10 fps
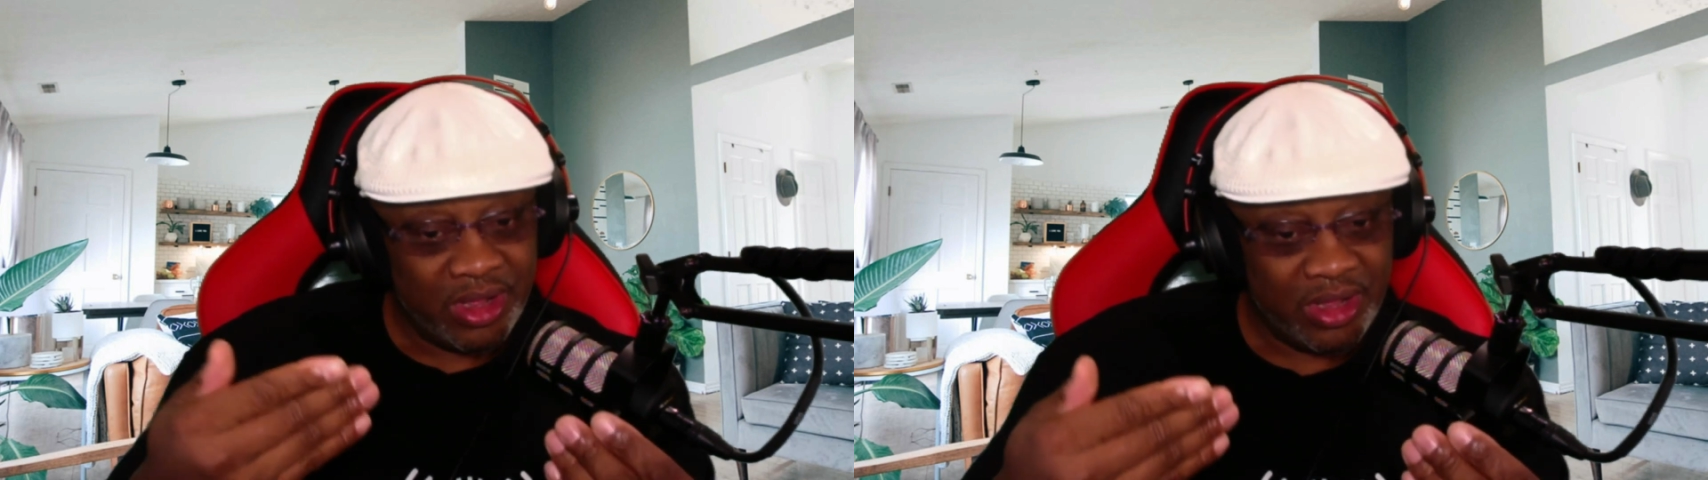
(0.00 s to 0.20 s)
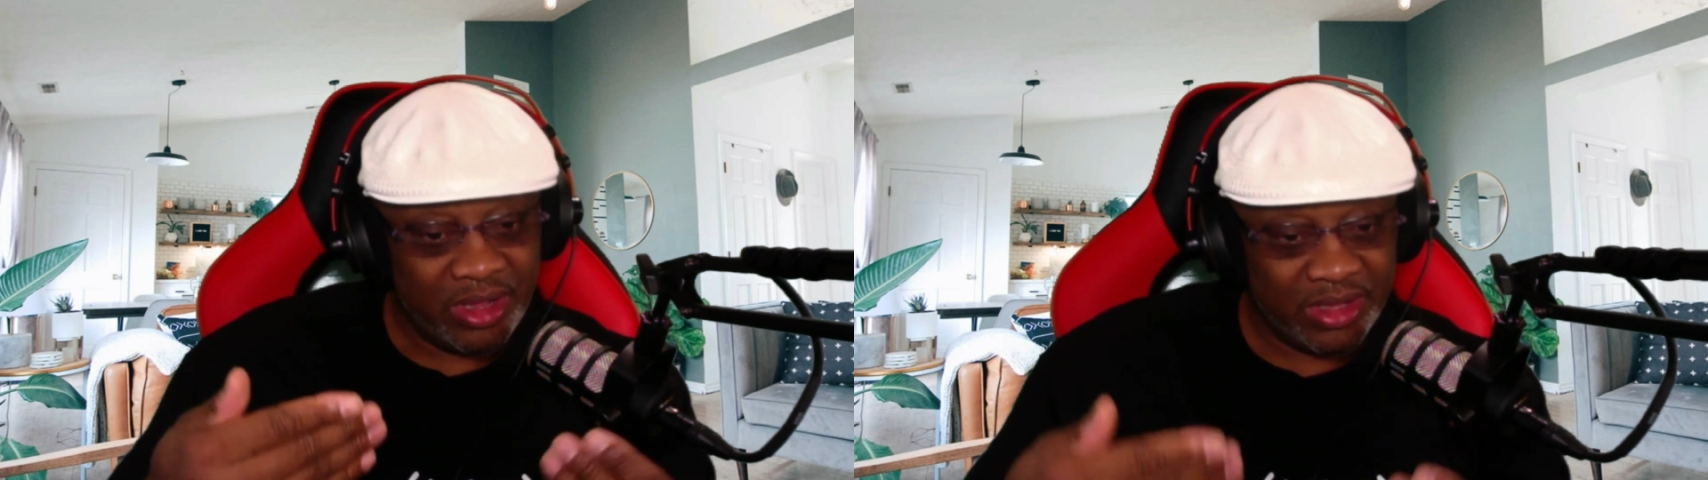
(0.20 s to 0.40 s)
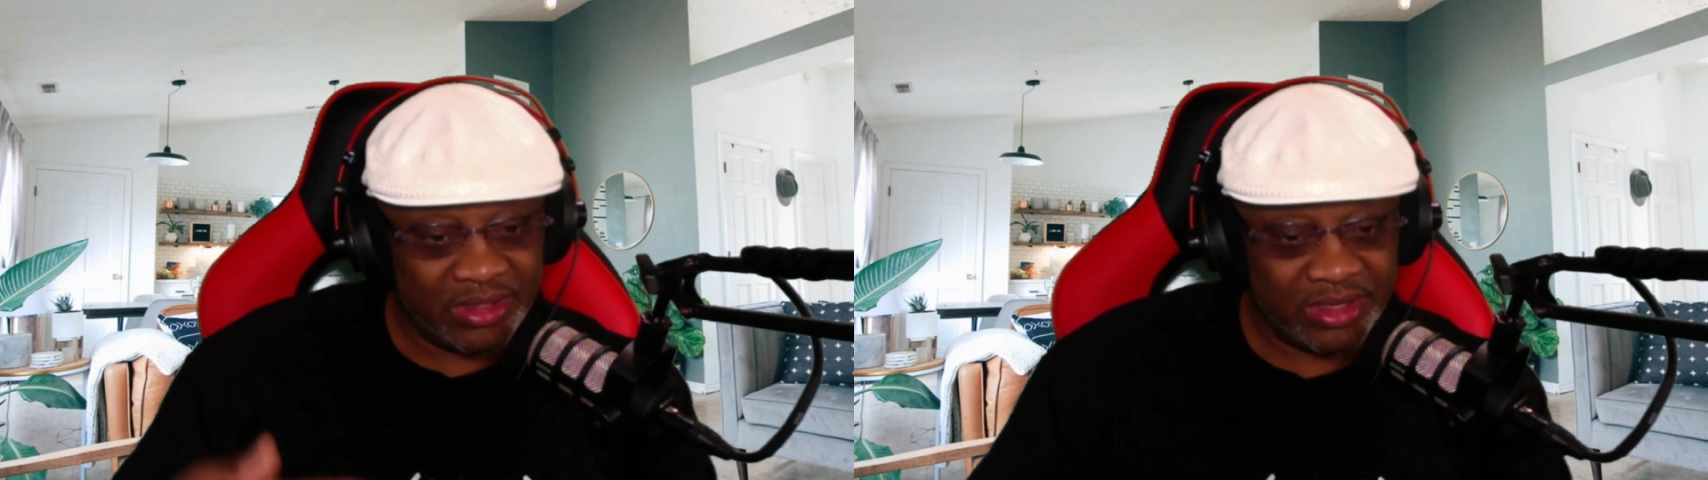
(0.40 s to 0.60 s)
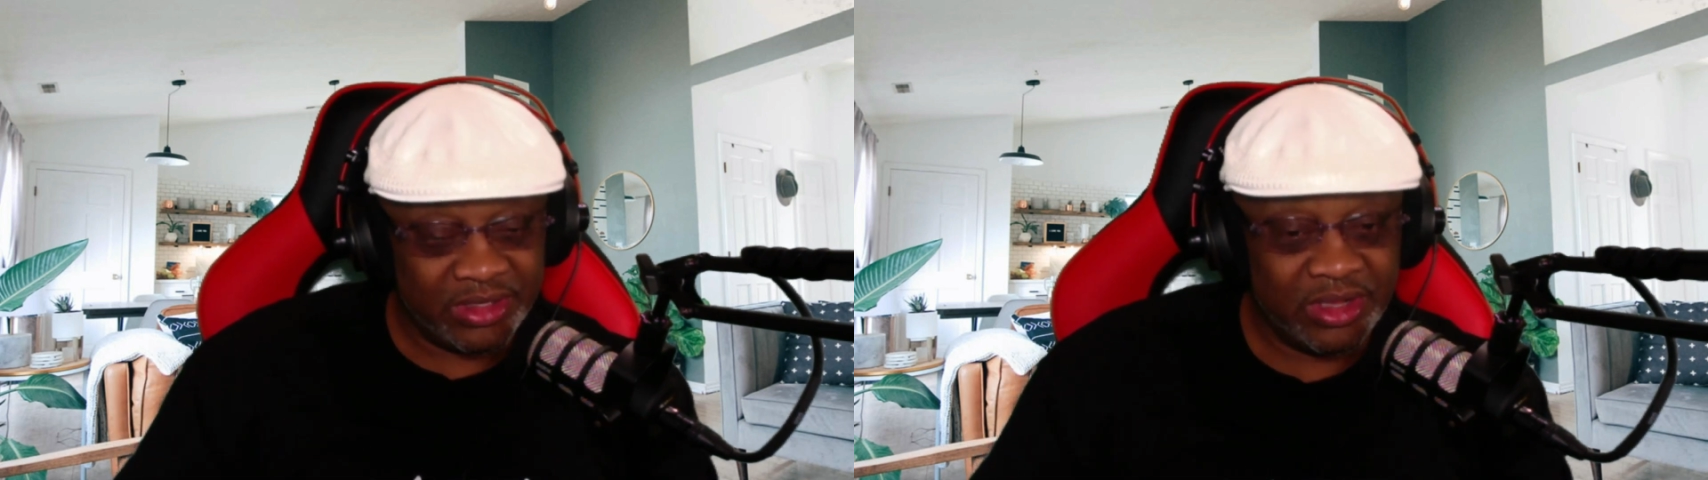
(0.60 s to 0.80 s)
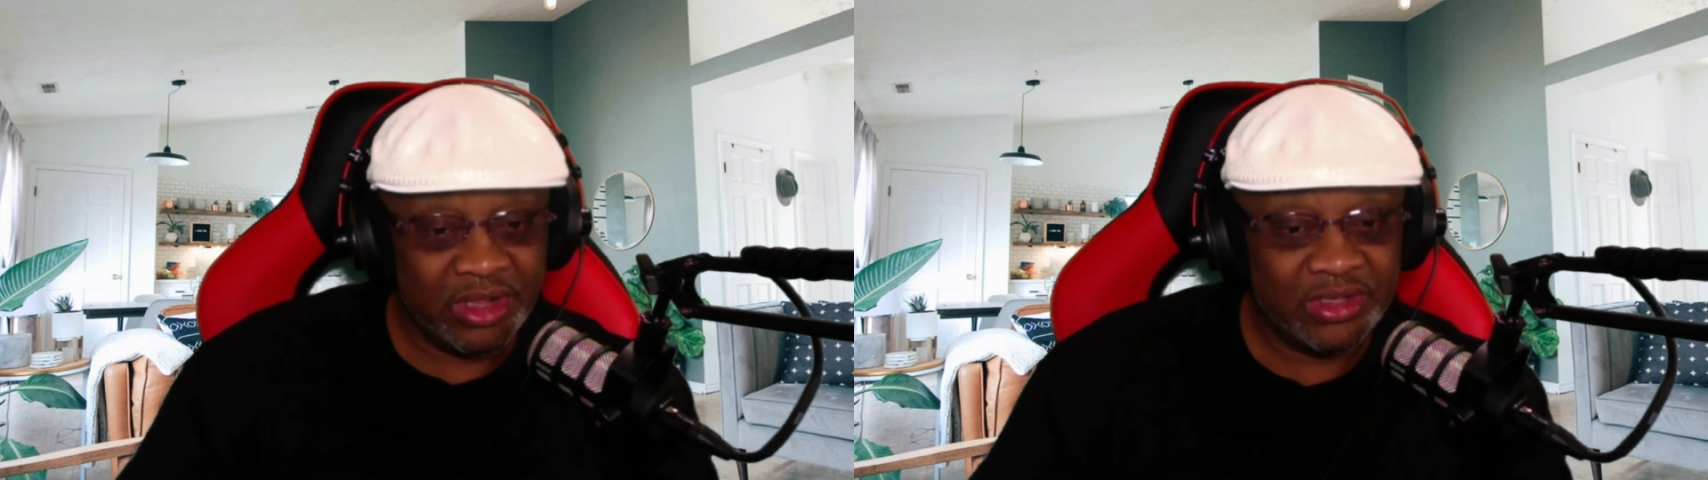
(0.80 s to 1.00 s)

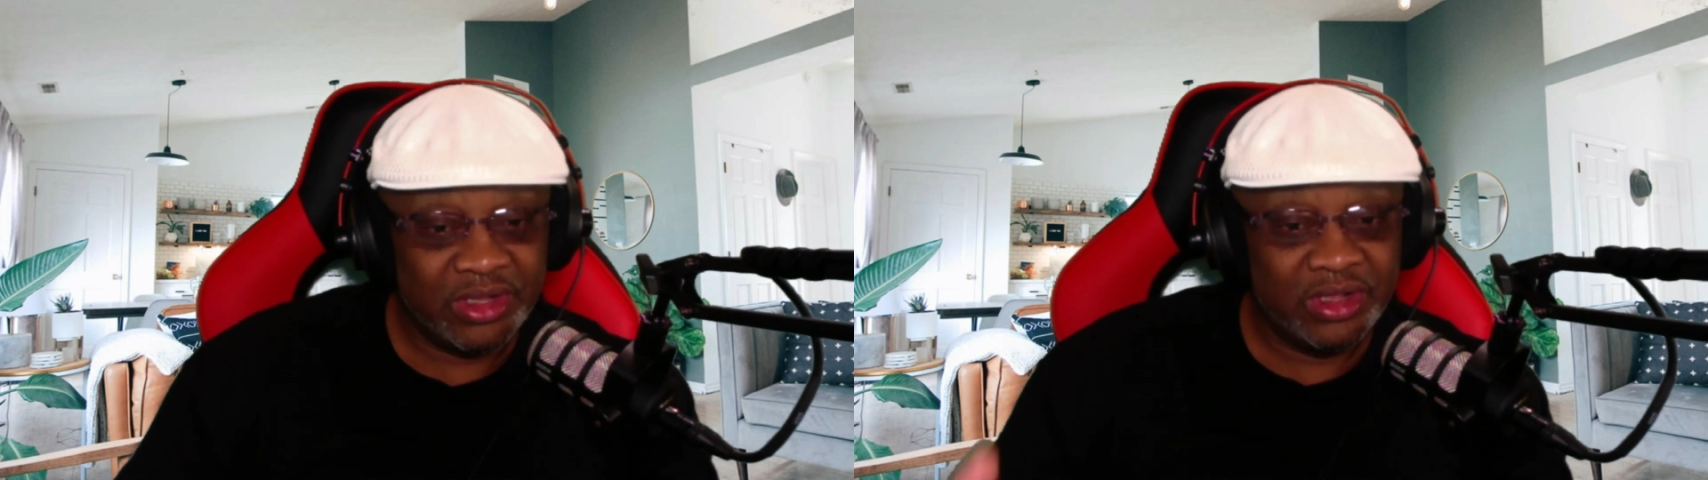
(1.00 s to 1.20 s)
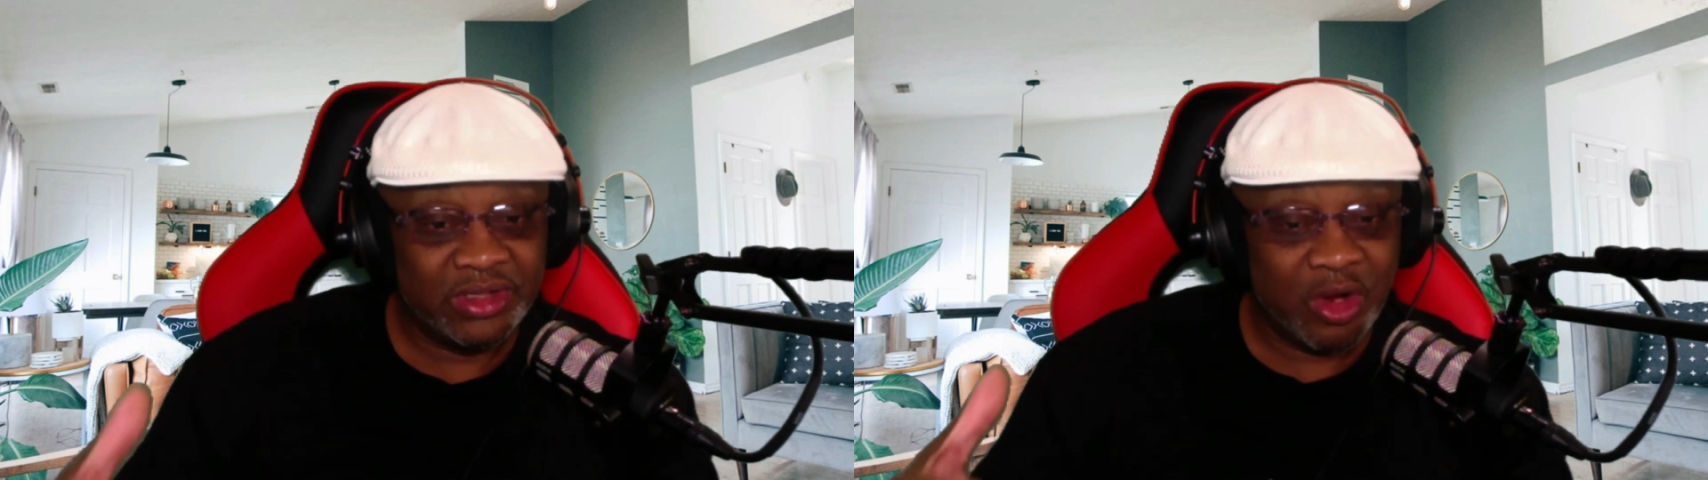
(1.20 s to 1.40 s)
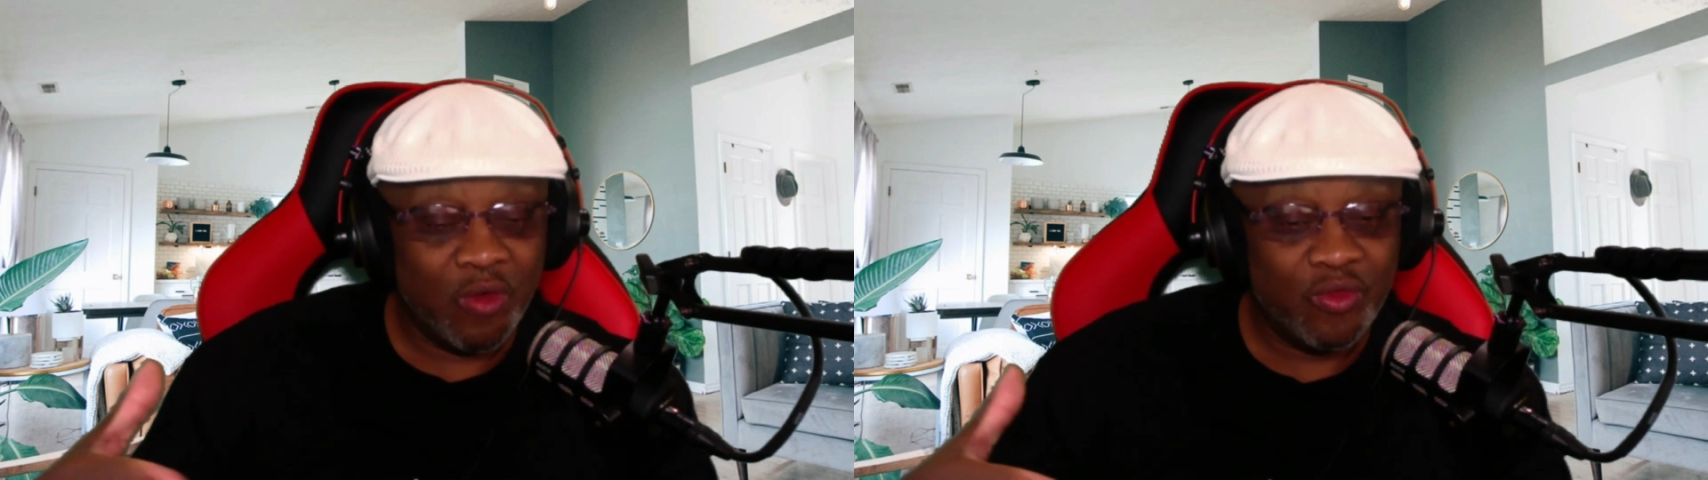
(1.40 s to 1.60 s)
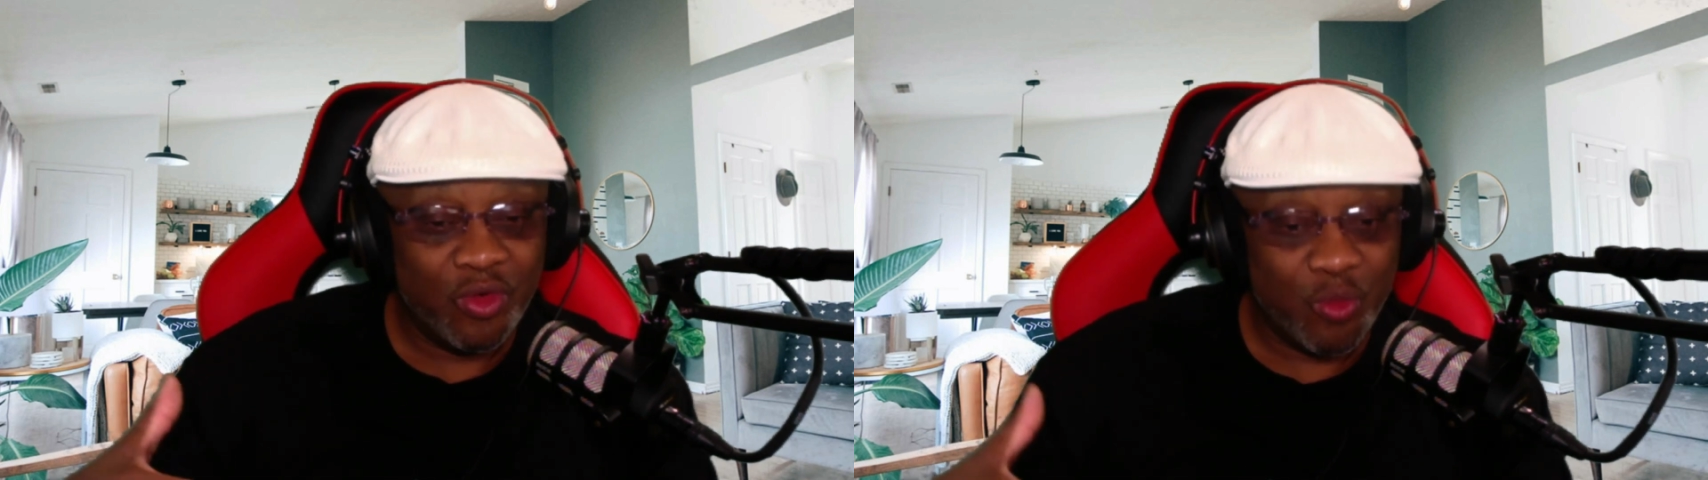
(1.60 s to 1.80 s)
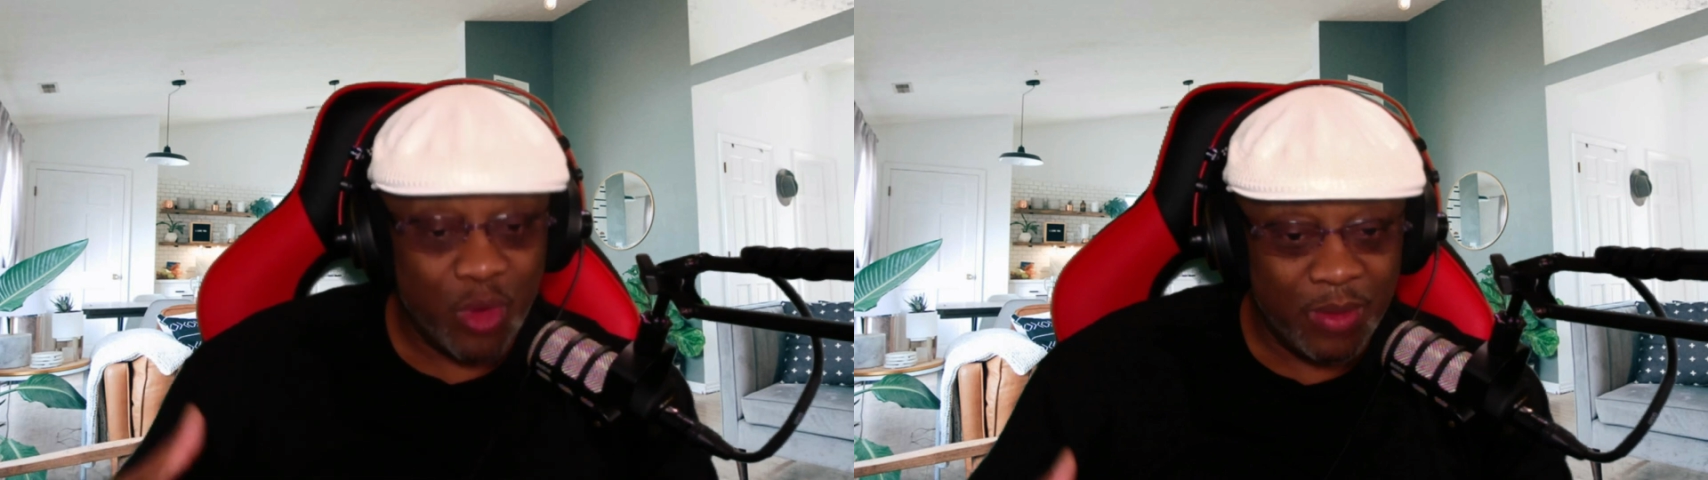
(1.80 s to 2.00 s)
it's an
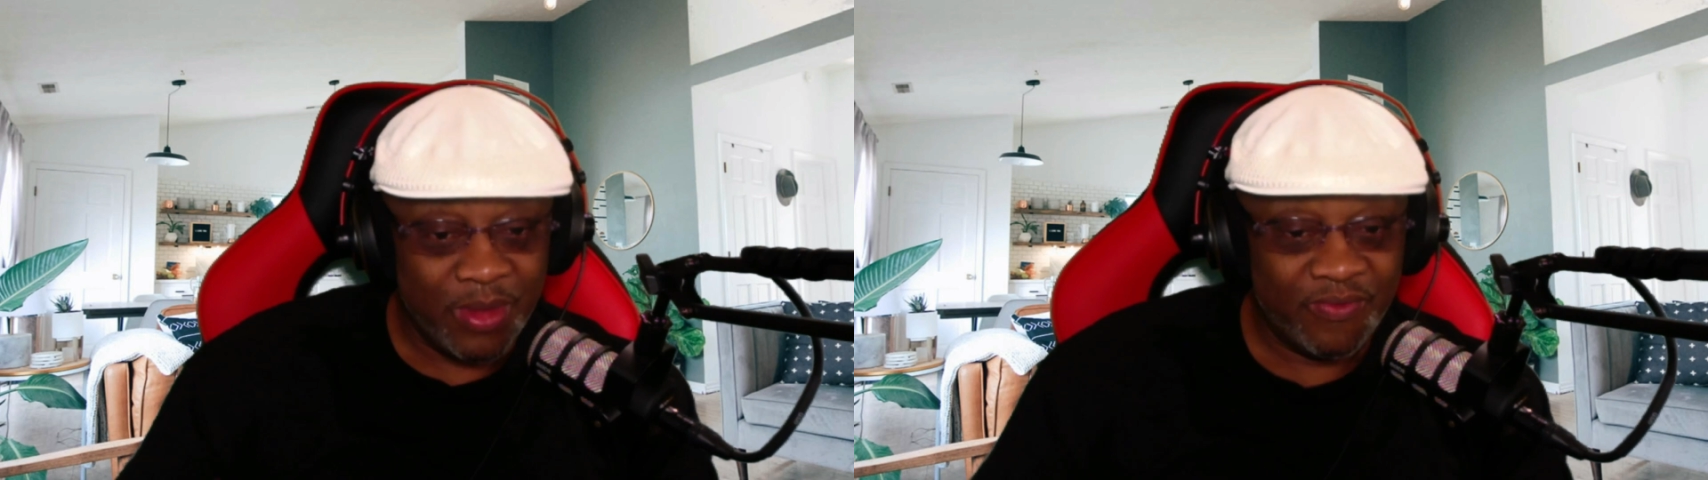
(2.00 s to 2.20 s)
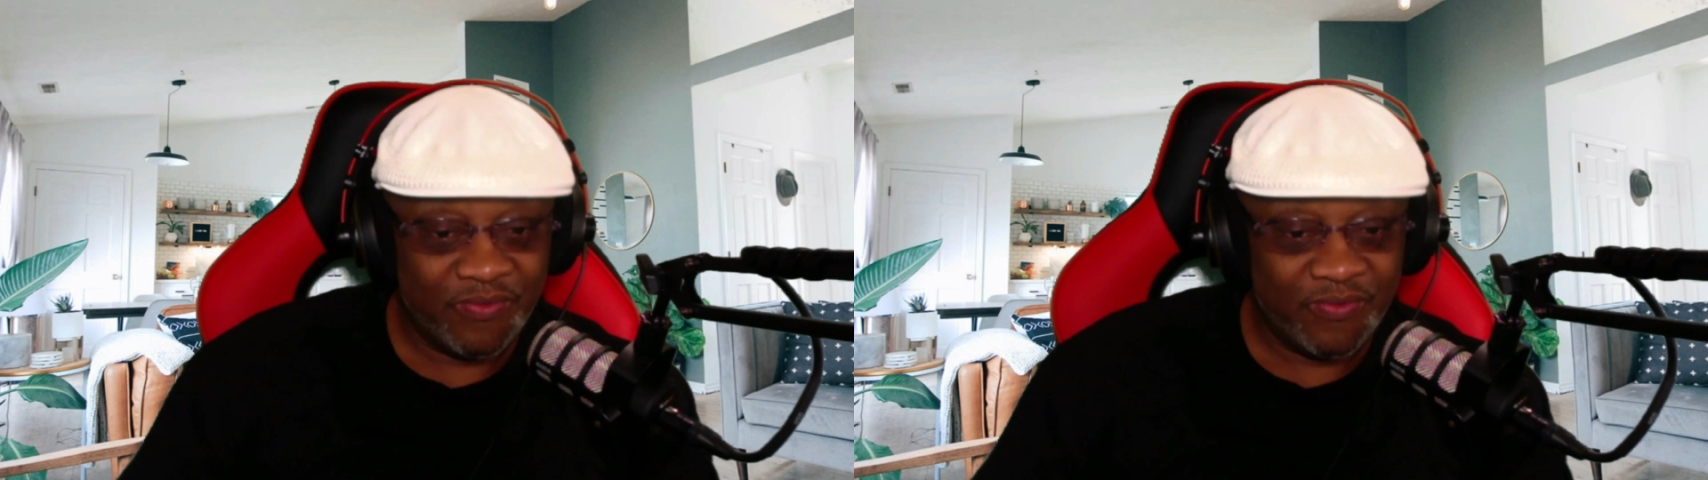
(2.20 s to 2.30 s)
overwhelming